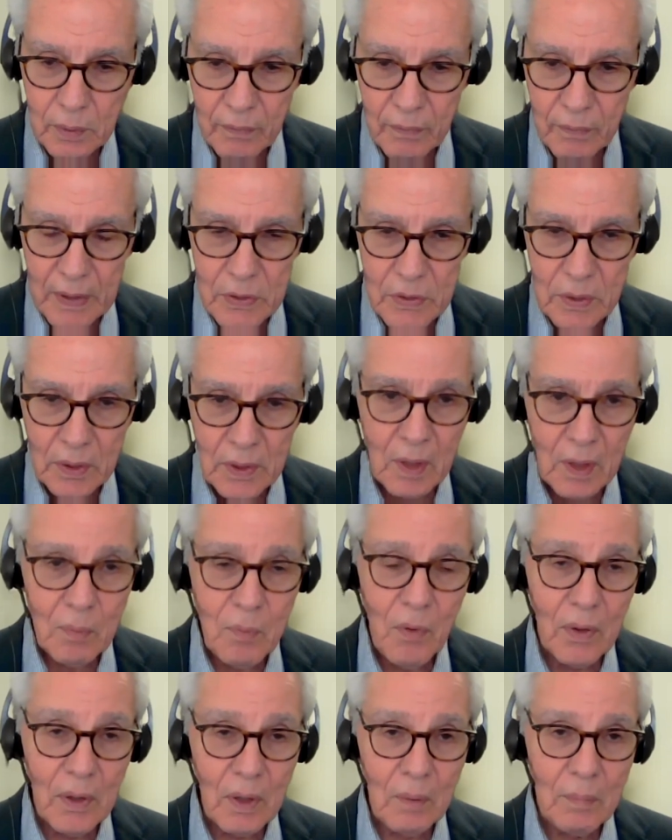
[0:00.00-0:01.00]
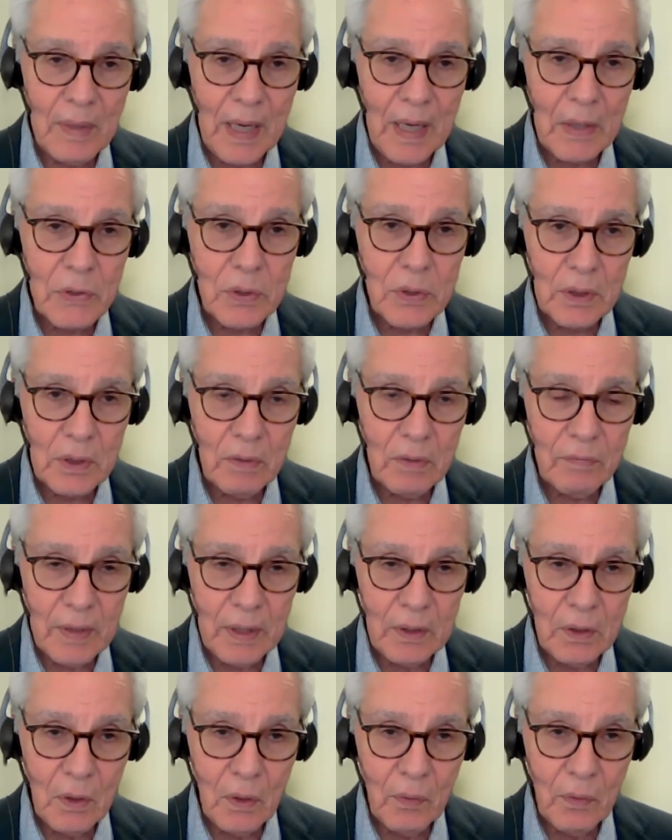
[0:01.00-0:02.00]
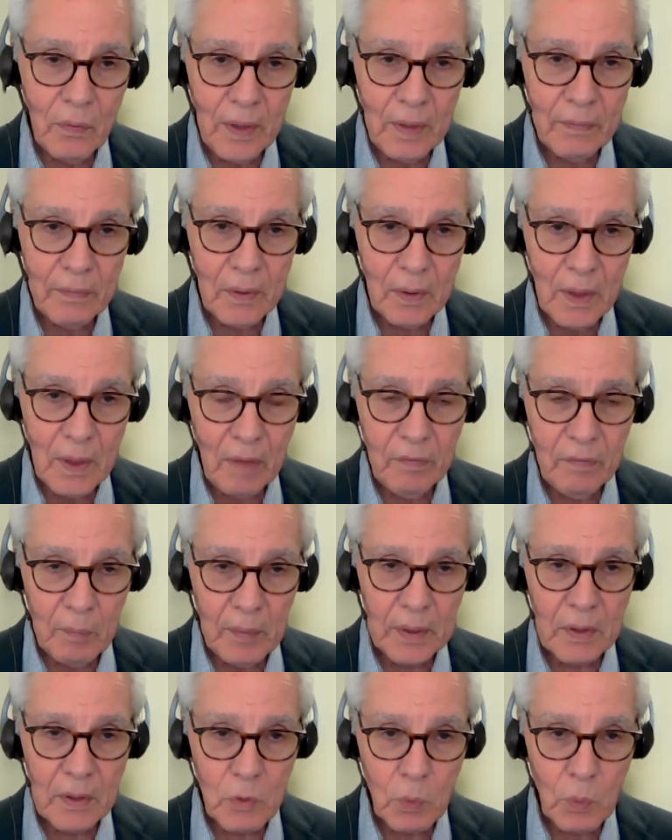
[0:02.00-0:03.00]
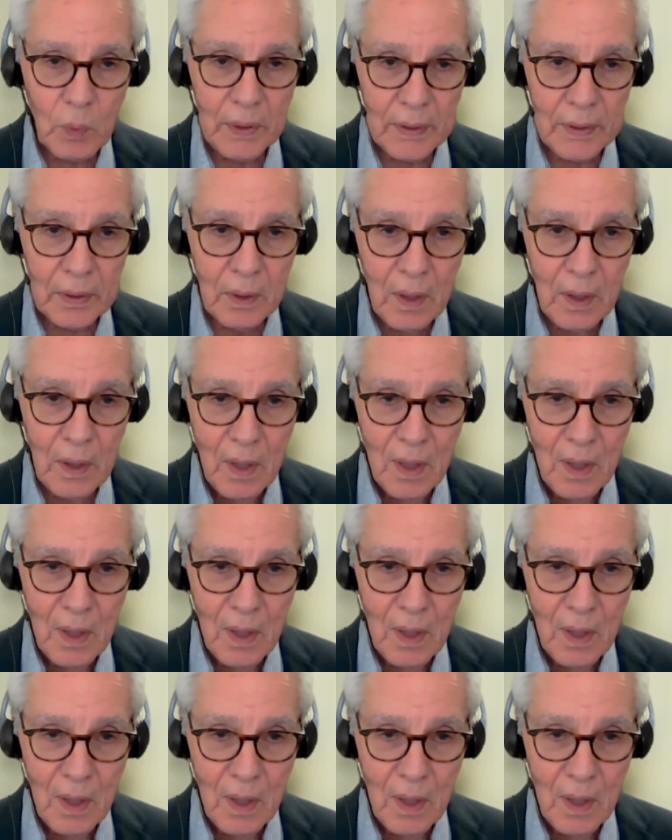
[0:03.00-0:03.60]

invest in airport capacity if they know that the government is willing